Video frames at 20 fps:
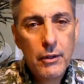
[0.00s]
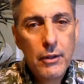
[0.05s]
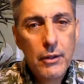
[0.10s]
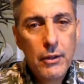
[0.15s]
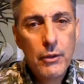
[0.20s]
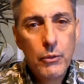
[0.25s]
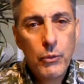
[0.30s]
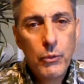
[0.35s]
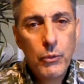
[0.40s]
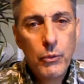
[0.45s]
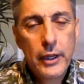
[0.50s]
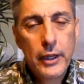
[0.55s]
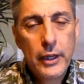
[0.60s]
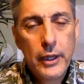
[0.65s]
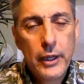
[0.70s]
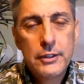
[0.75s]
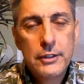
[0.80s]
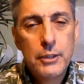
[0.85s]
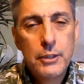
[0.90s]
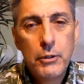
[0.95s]
when it gets
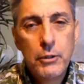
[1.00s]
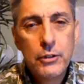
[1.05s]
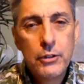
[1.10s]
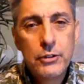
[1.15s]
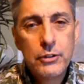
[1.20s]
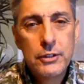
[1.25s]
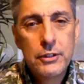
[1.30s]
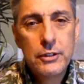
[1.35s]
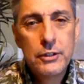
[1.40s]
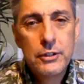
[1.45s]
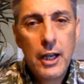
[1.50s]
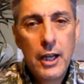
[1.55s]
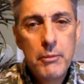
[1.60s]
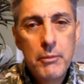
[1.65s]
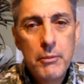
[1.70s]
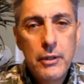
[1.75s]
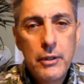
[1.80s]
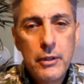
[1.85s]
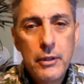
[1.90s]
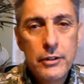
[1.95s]
to commercial time,
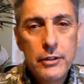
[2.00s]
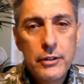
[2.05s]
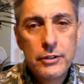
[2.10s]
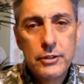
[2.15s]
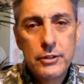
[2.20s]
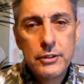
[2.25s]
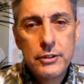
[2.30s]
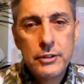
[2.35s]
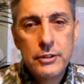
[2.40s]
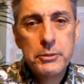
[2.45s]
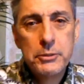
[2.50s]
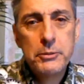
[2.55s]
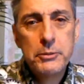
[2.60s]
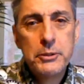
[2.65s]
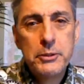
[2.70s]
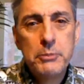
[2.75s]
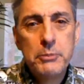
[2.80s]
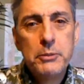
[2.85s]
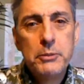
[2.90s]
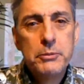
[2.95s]
you just zip, zip,
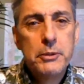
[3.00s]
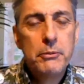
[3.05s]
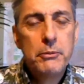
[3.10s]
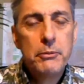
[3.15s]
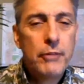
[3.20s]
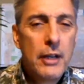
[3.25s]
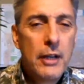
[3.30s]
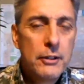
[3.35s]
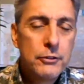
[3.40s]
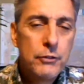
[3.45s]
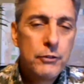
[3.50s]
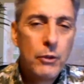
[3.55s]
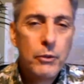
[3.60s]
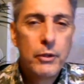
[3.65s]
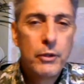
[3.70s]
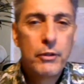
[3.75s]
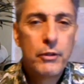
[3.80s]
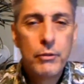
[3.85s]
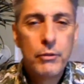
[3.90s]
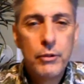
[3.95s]
zip, zip, zip, fast
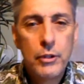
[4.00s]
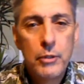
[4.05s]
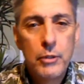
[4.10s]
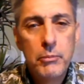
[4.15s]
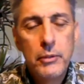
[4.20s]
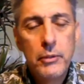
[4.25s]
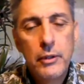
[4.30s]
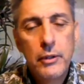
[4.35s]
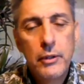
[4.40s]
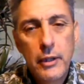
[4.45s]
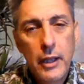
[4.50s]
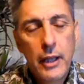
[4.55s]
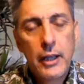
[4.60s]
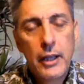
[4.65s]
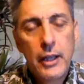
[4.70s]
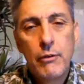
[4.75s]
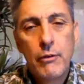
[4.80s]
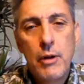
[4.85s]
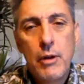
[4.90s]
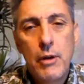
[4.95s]
forward through them and get
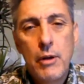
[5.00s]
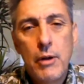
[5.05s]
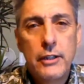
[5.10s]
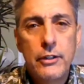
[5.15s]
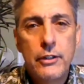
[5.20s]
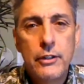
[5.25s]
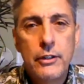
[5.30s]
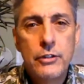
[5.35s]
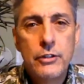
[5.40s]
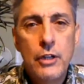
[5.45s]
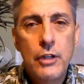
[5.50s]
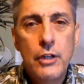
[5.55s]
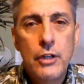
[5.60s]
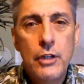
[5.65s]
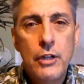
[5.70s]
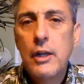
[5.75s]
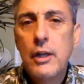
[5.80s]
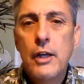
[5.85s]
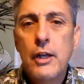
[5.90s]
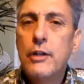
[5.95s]
right back to your show.
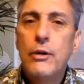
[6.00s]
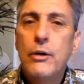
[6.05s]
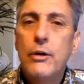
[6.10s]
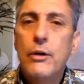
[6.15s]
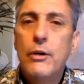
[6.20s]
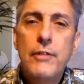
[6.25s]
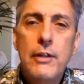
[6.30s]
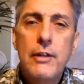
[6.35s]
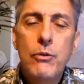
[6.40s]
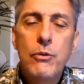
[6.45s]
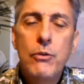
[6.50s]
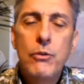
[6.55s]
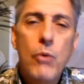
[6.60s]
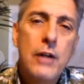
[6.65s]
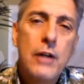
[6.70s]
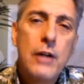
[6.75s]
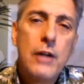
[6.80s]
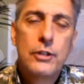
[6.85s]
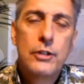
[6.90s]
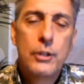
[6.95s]
You don't have to even
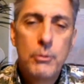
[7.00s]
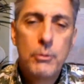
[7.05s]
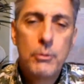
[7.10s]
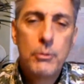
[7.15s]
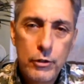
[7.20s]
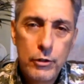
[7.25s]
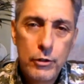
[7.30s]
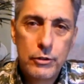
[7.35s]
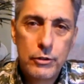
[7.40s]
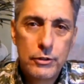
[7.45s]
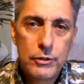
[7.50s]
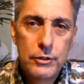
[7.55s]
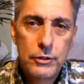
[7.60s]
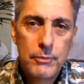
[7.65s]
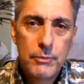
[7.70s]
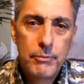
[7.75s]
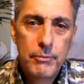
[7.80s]
watch the commercials.